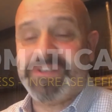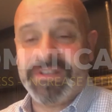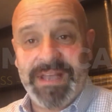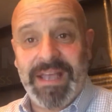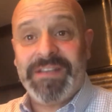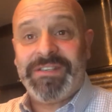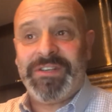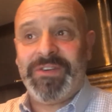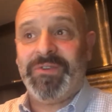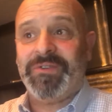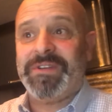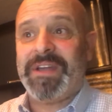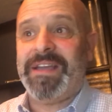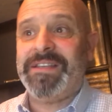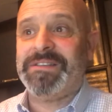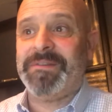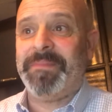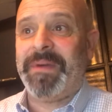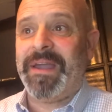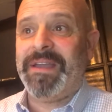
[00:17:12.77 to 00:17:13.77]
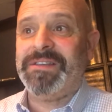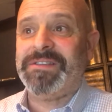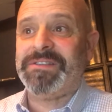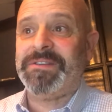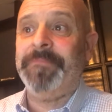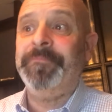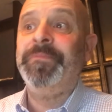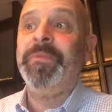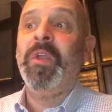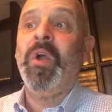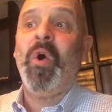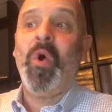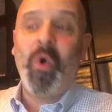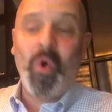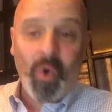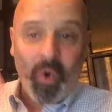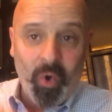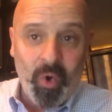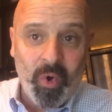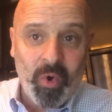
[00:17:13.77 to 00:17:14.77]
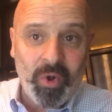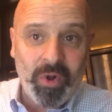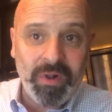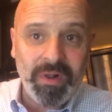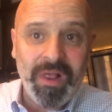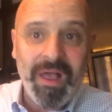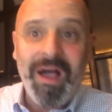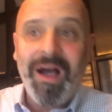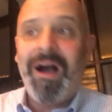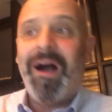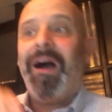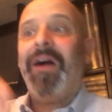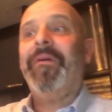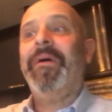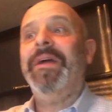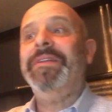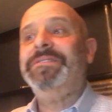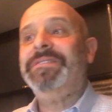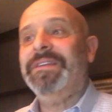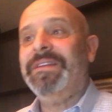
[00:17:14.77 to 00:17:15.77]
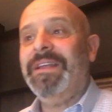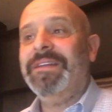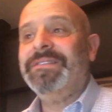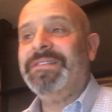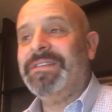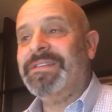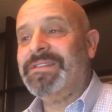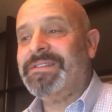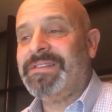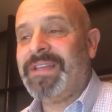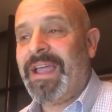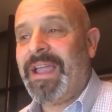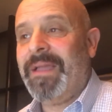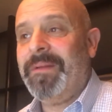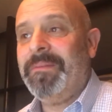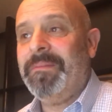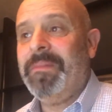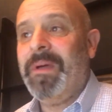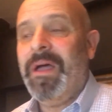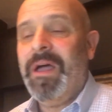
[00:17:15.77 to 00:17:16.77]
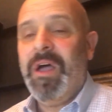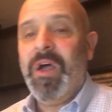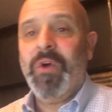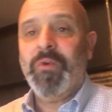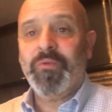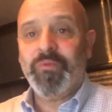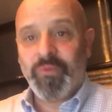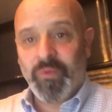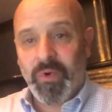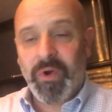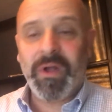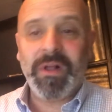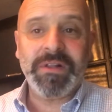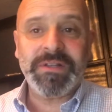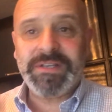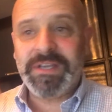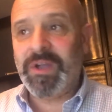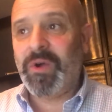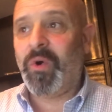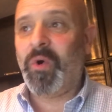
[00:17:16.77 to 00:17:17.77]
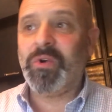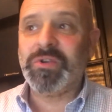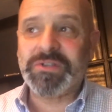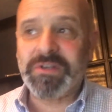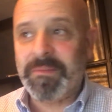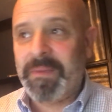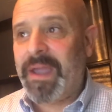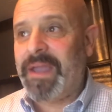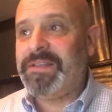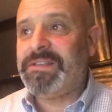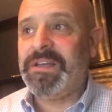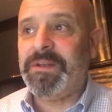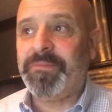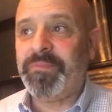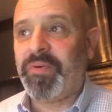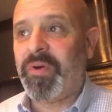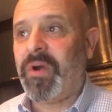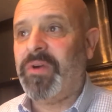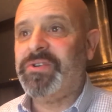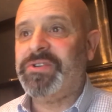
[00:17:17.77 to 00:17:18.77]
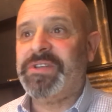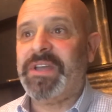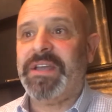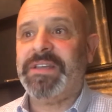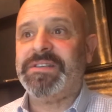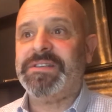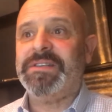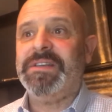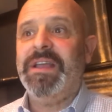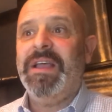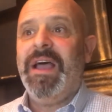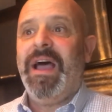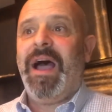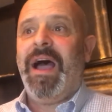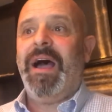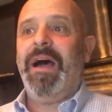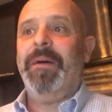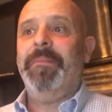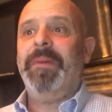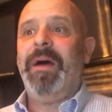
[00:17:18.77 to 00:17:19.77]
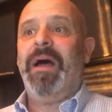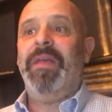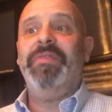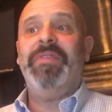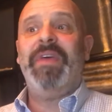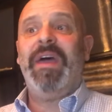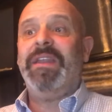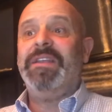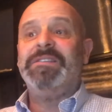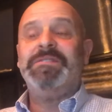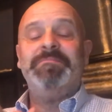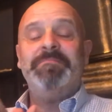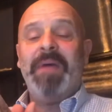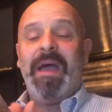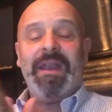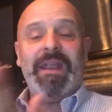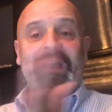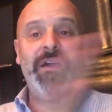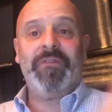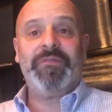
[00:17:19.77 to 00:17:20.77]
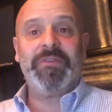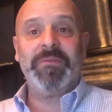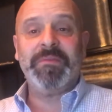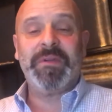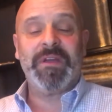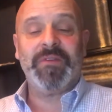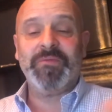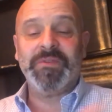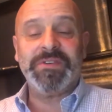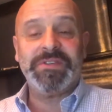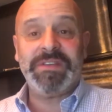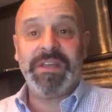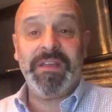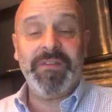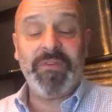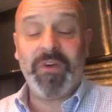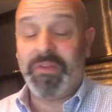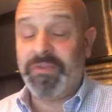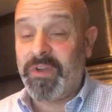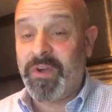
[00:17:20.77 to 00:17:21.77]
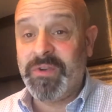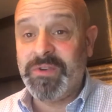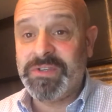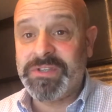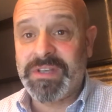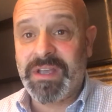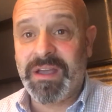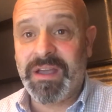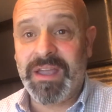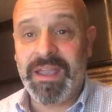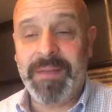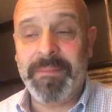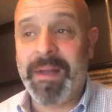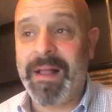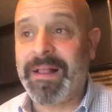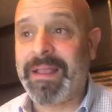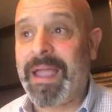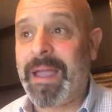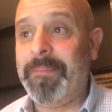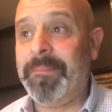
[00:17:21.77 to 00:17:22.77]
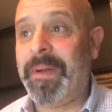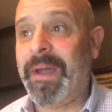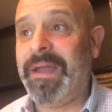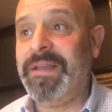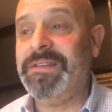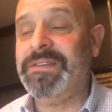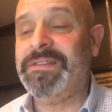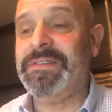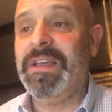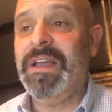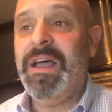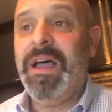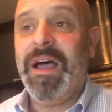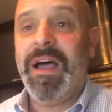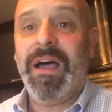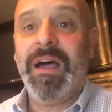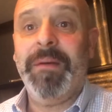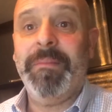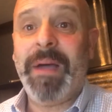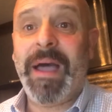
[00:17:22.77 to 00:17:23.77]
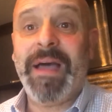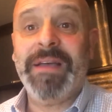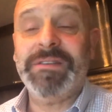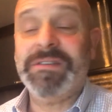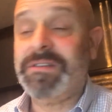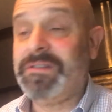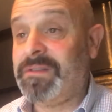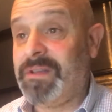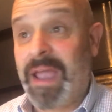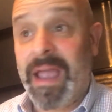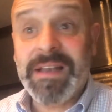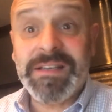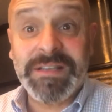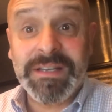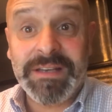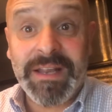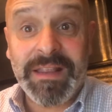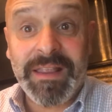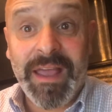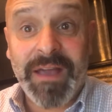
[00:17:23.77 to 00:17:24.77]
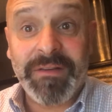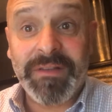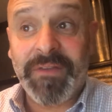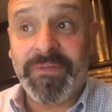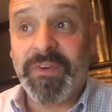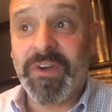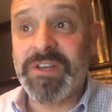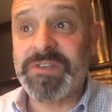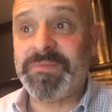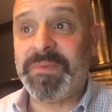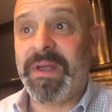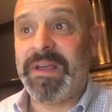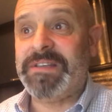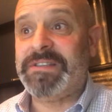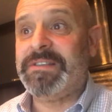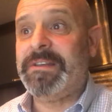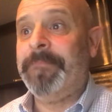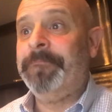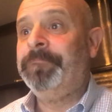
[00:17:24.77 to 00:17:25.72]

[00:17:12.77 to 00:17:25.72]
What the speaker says: and enter your database, all are entered into the same Royaltie automated process. And then as many of them can receive those email campaigns as entered in there in the first place.